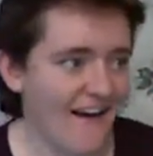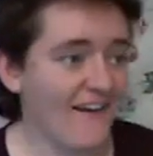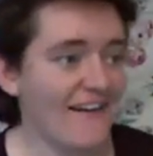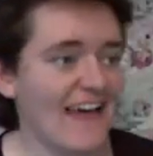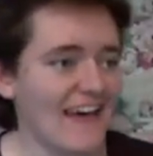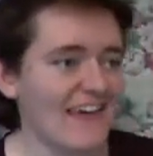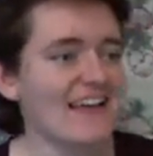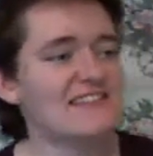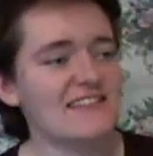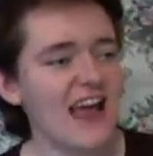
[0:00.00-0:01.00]
Oh
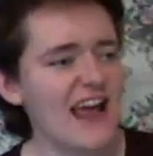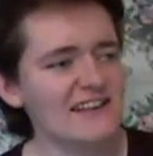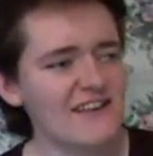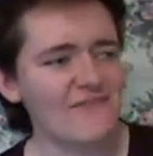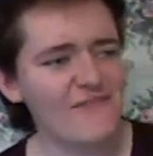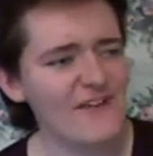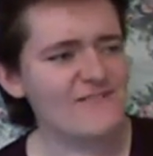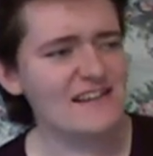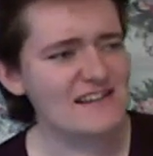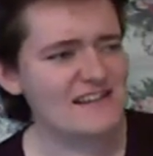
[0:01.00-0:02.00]
yeah, that's a
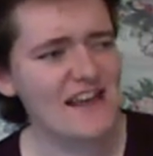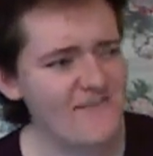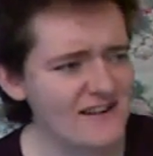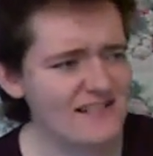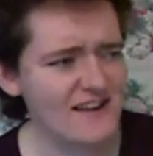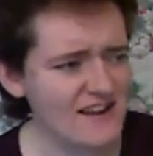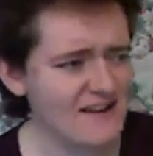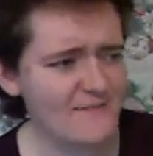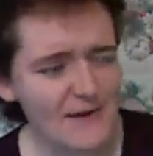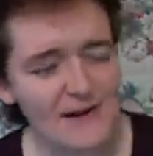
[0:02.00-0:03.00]
57
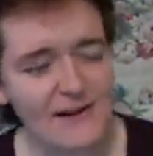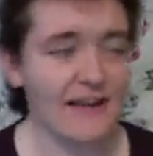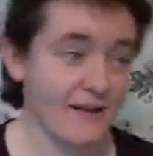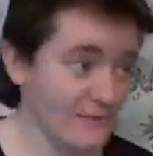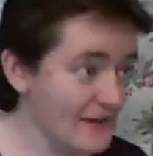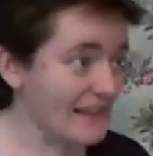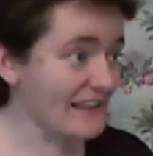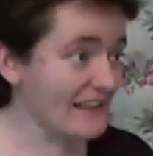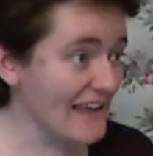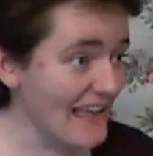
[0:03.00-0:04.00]
Thunderbird.
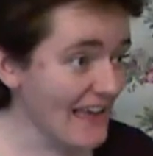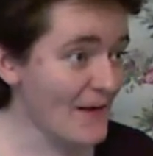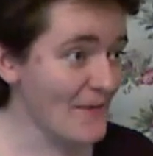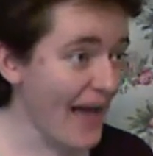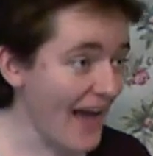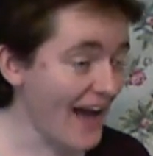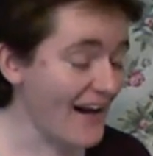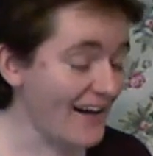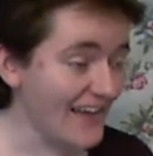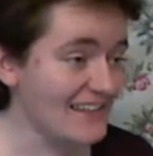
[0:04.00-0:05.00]
Really? Wow,
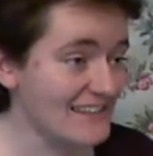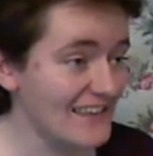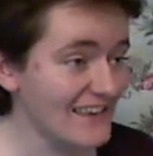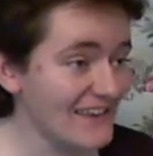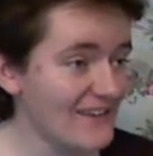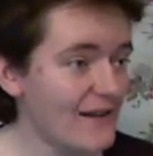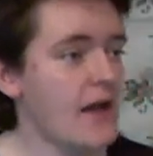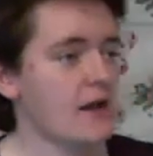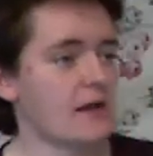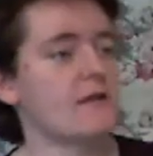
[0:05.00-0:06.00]
that's cute.
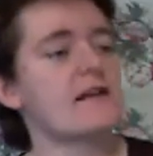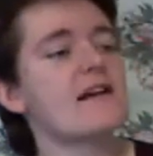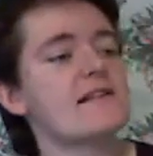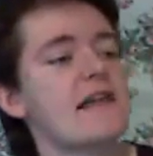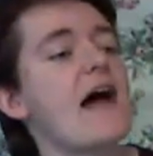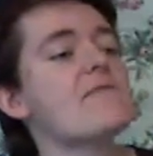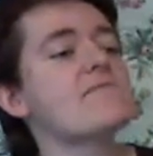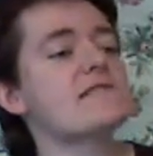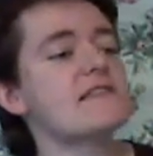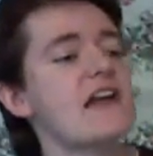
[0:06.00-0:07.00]
No, that
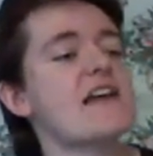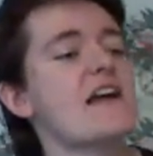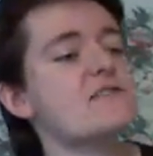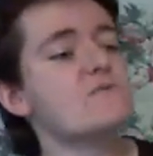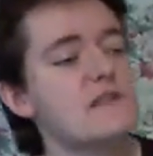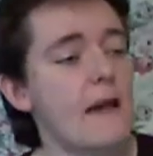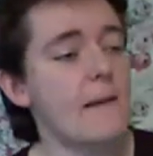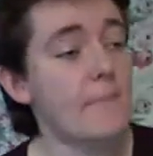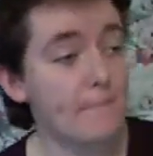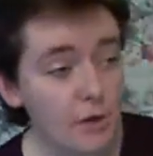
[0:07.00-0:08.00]
one, that next one,
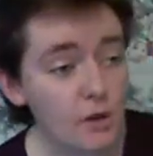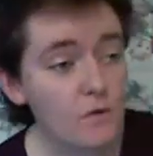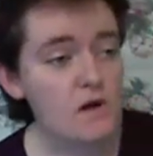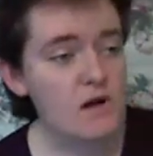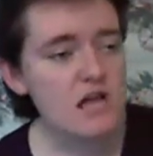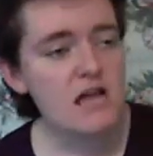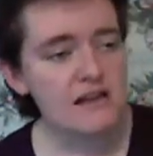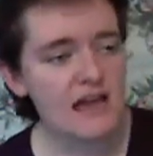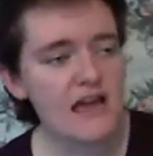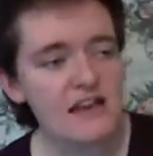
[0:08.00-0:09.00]
that blue one,
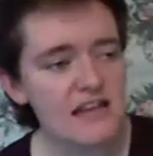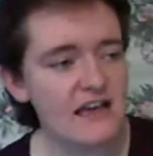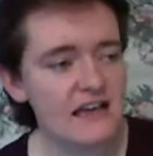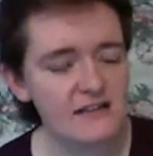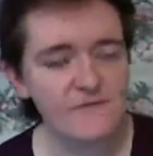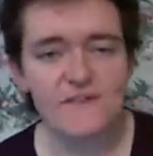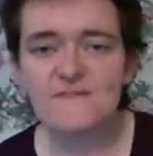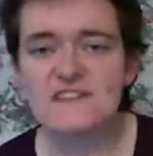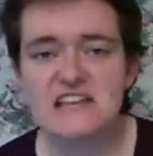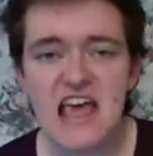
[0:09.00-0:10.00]
that's a
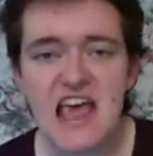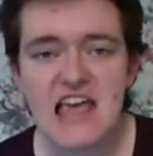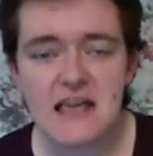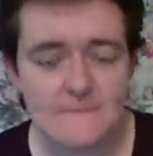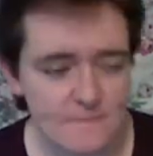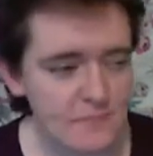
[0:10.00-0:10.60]
58.